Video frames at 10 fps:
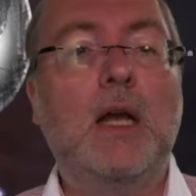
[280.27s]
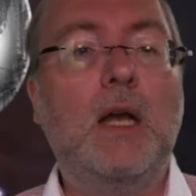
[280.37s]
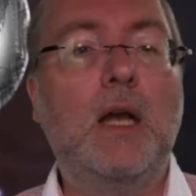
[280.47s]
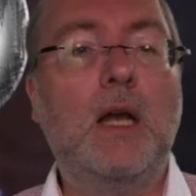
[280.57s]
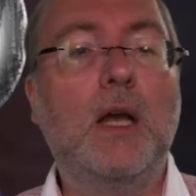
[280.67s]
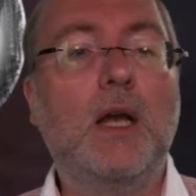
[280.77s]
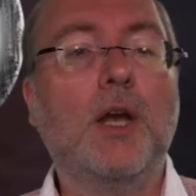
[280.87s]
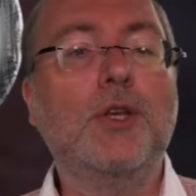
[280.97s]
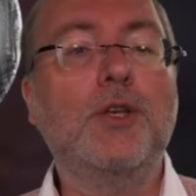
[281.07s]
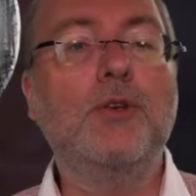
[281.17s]

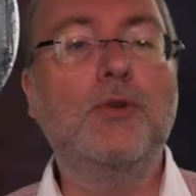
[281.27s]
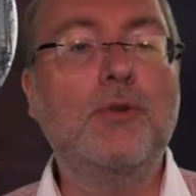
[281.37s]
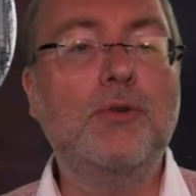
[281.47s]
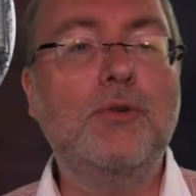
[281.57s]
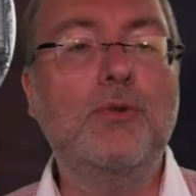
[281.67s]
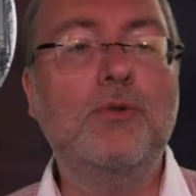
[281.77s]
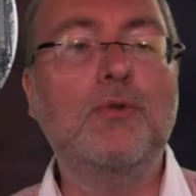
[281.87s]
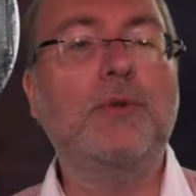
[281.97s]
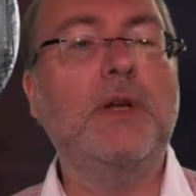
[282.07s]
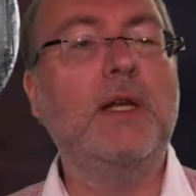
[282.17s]
You
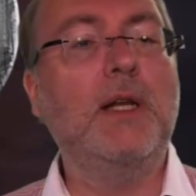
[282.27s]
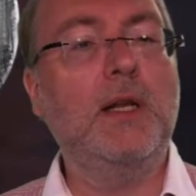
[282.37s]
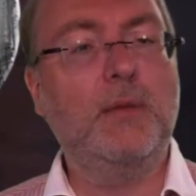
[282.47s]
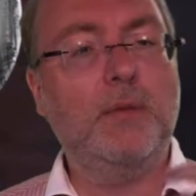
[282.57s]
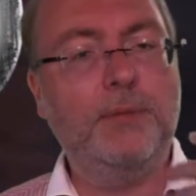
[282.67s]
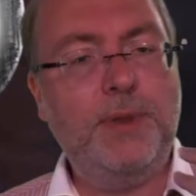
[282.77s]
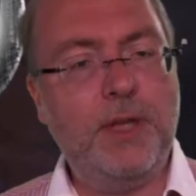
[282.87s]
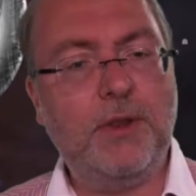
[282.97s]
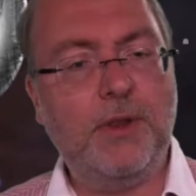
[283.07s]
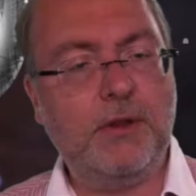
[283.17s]
will be
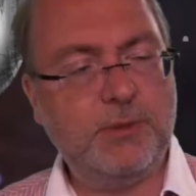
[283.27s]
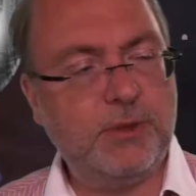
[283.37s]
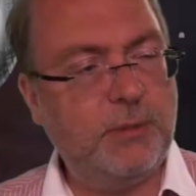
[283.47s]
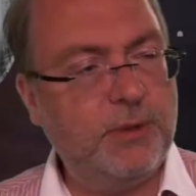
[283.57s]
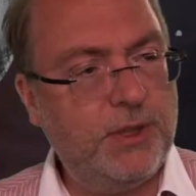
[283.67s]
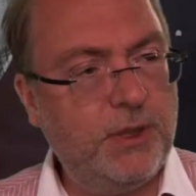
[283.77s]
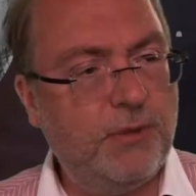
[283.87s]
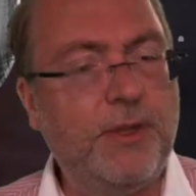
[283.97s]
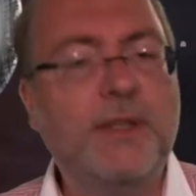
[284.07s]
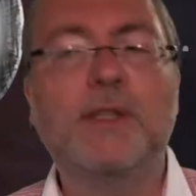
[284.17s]
under the responsibility
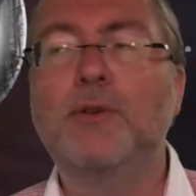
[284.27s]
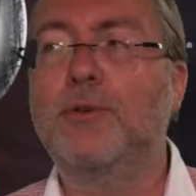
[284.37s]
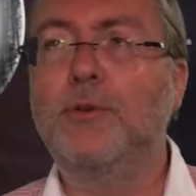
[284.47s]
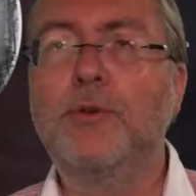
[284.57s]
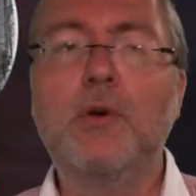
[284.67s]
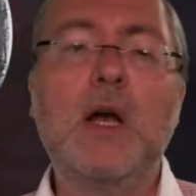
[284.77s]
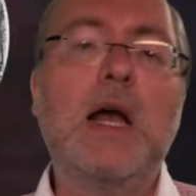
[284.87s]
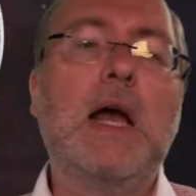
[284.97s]
of Étienne Renault,